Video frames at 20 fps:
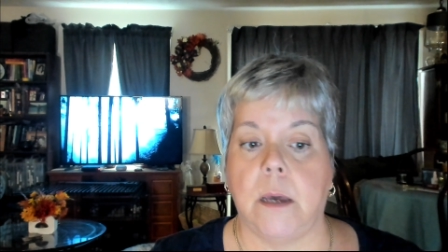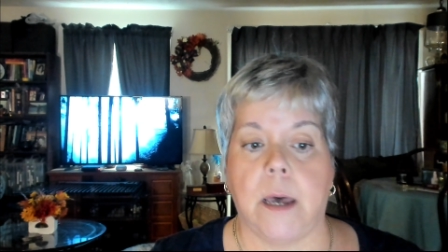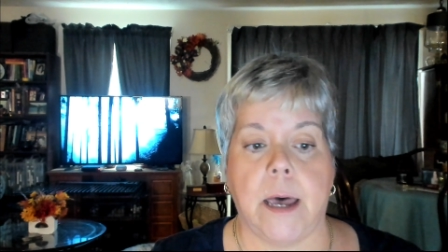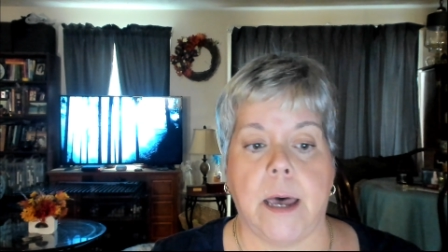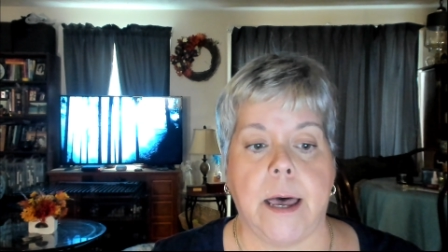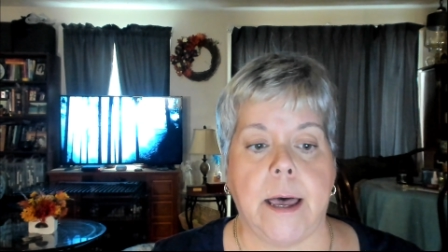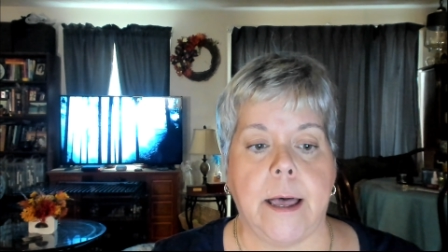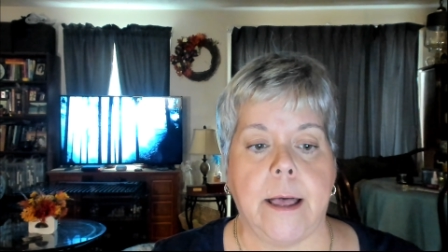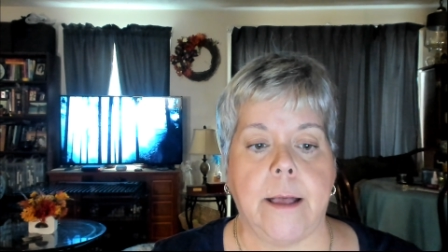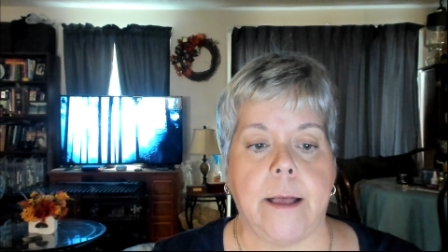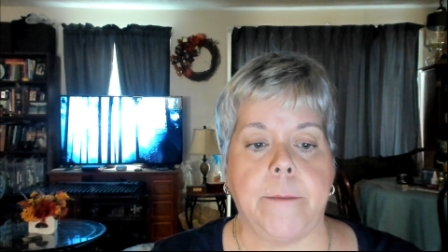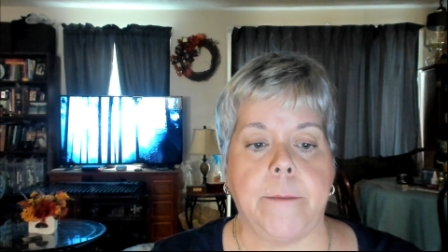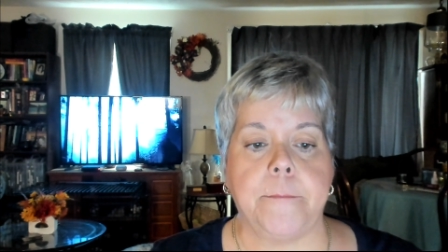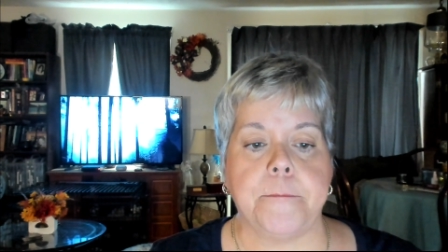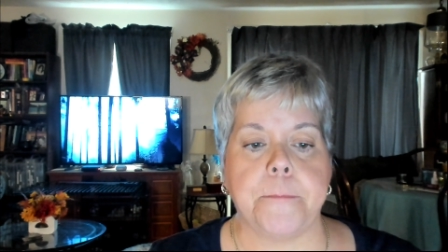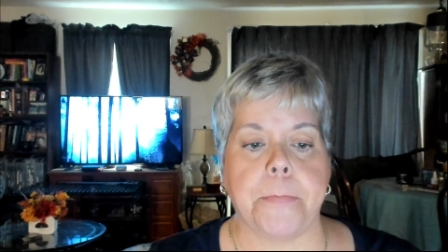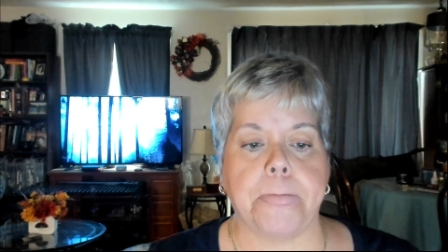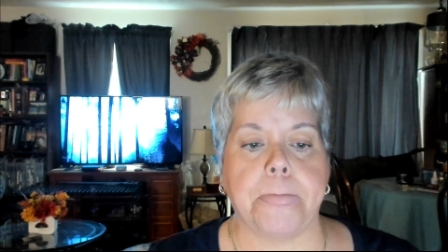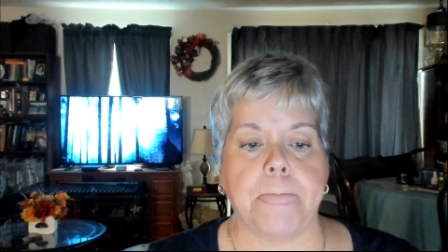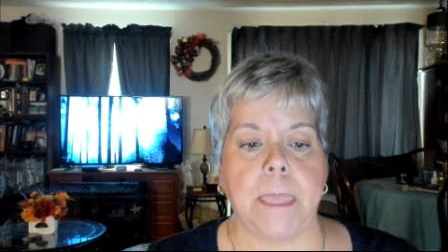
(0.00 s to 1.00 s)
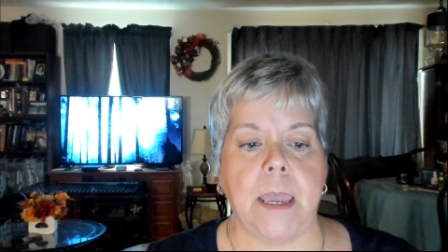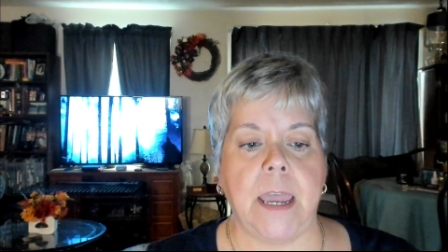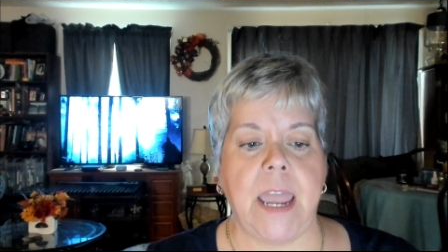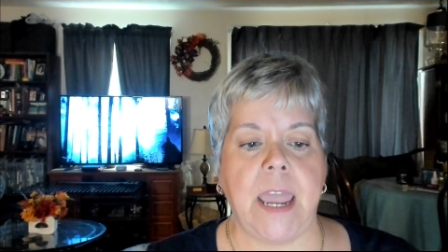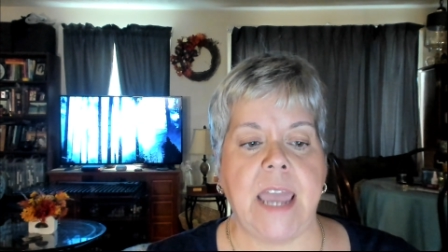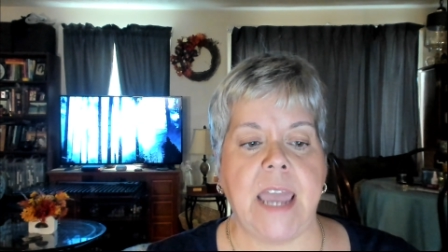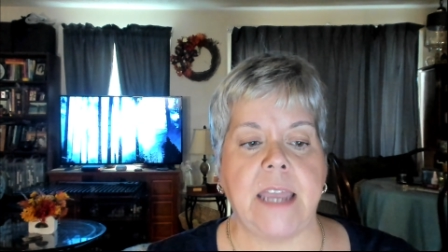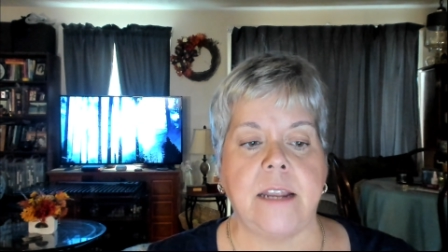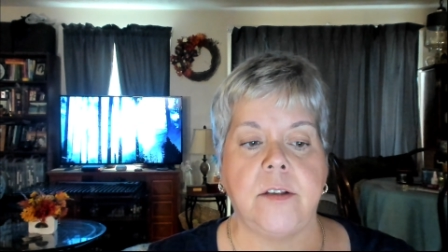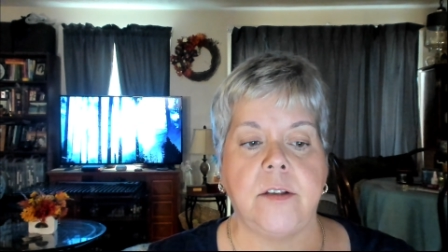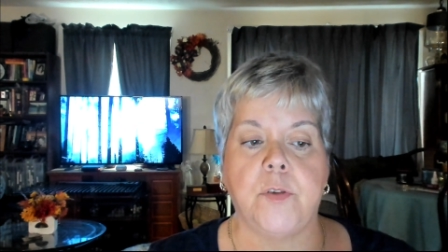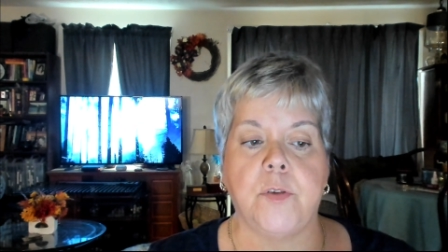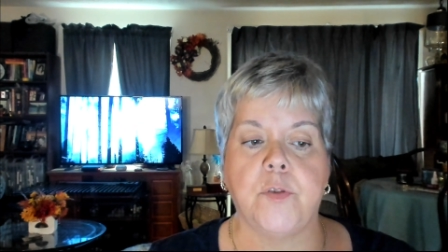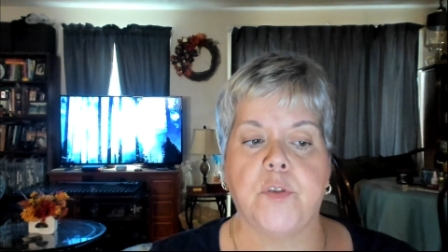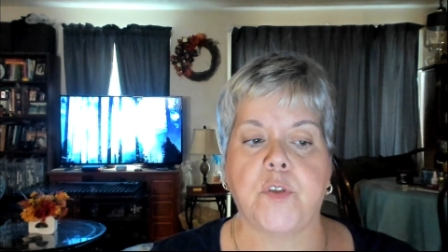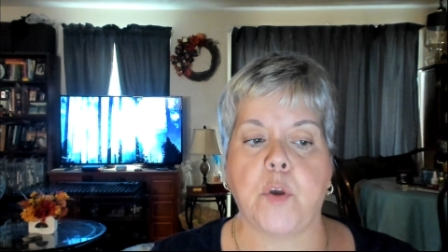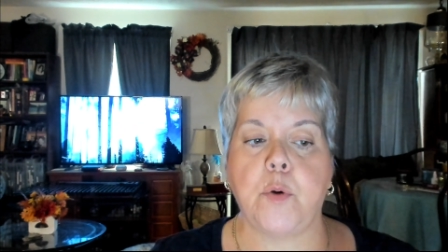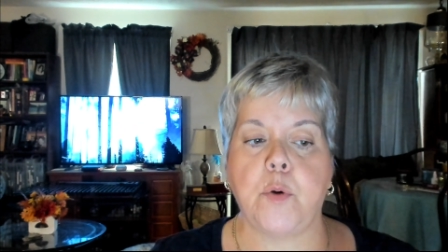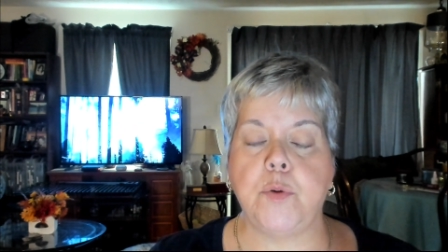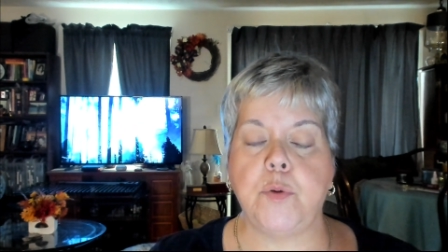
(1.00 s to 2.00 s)
Um, and
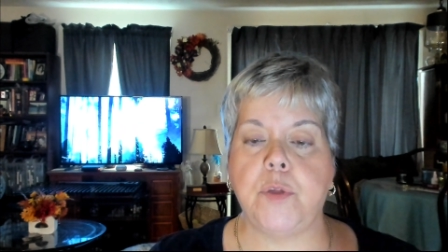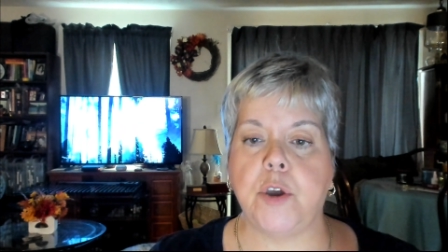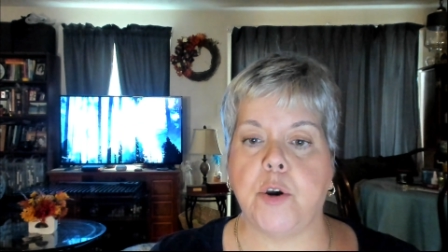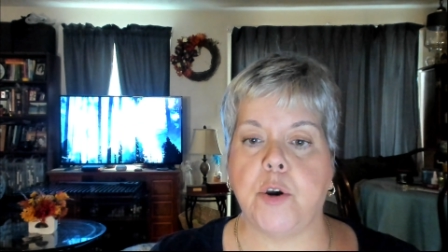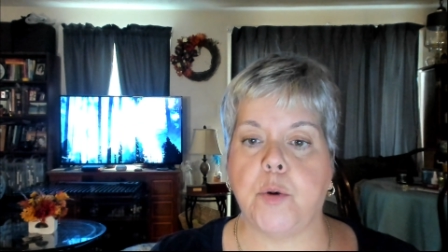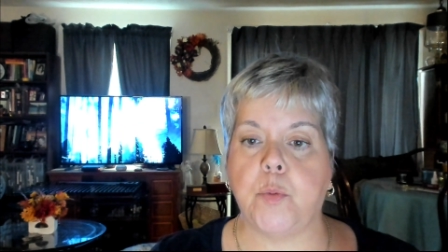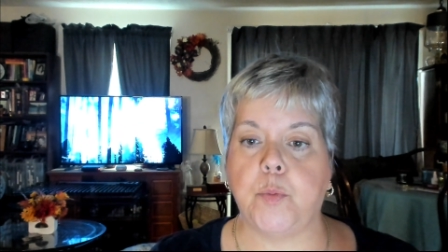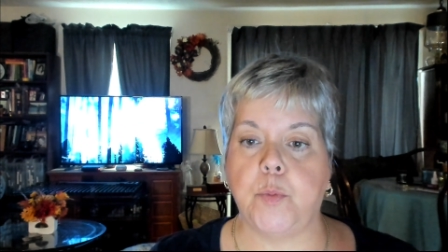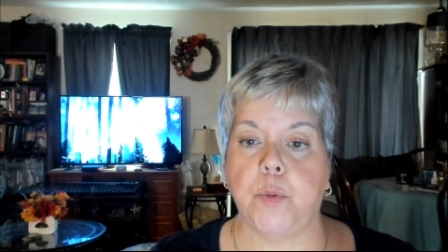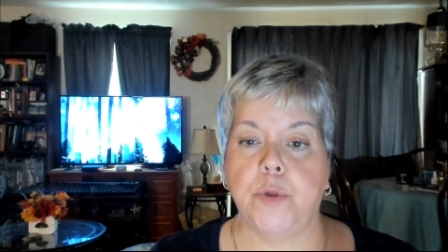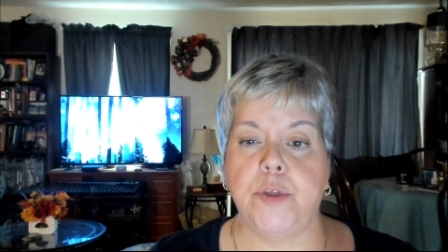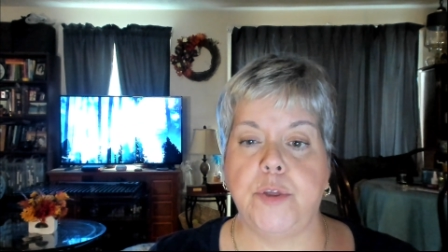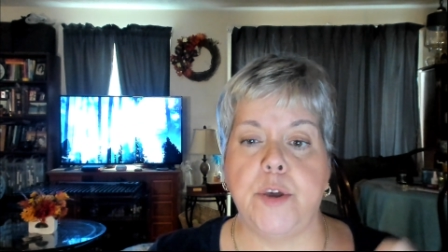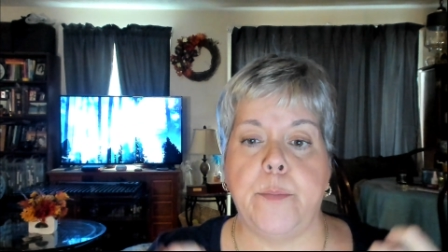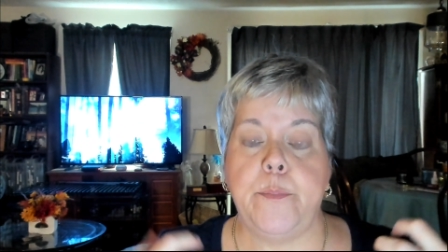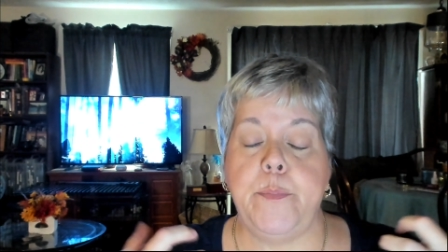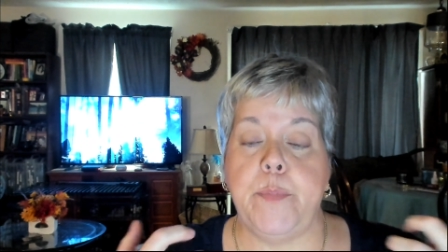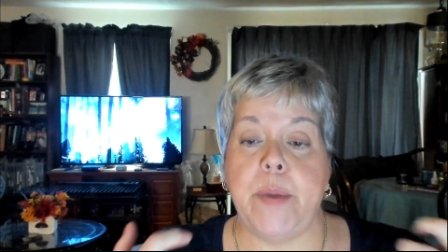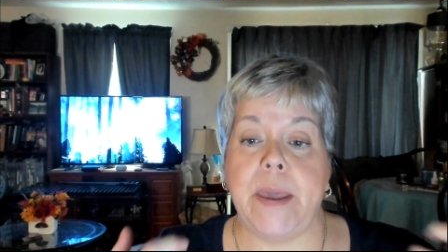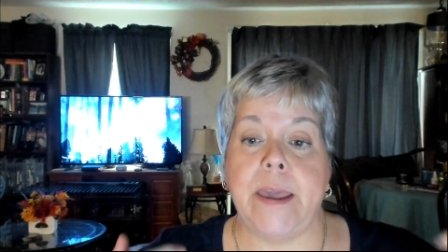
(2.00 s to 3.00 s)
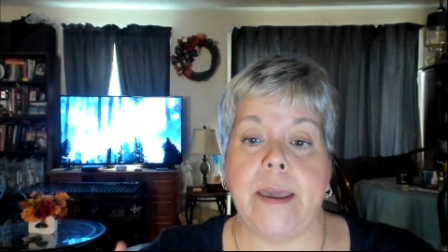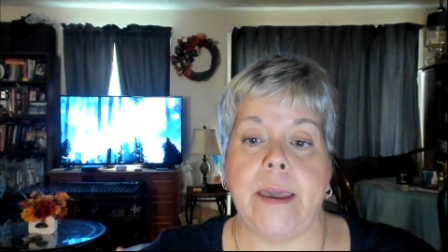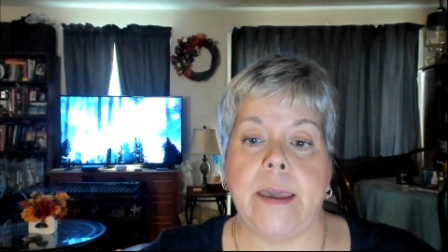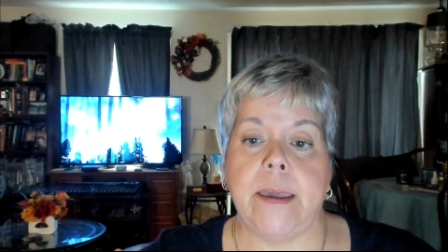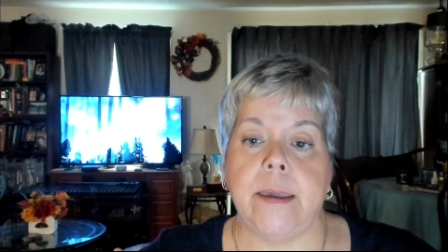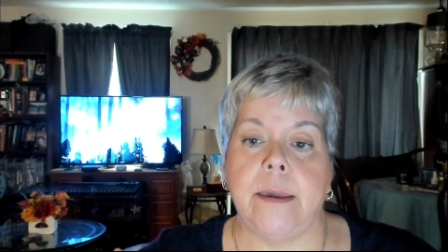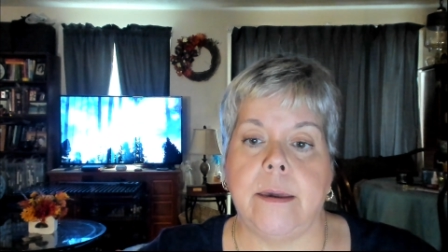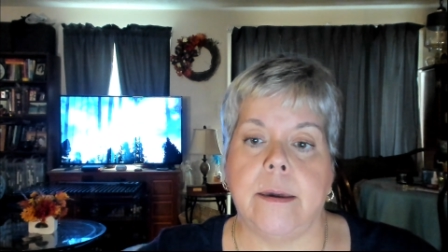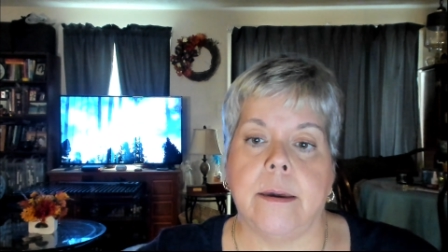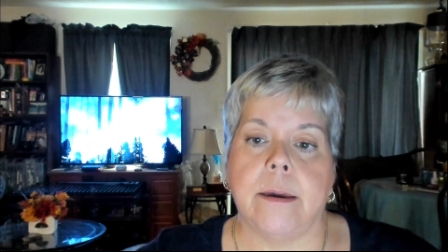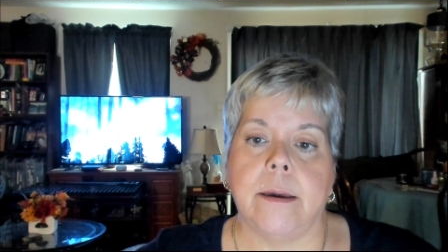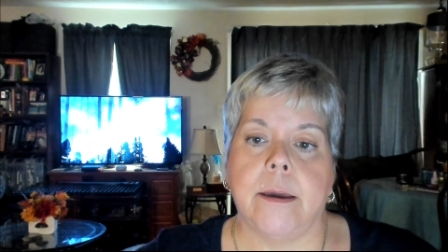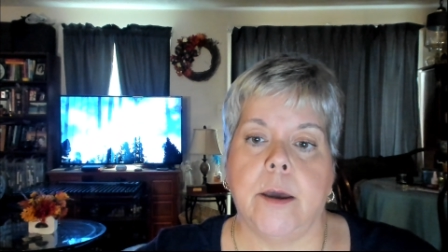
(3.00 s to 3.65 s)
so there, the big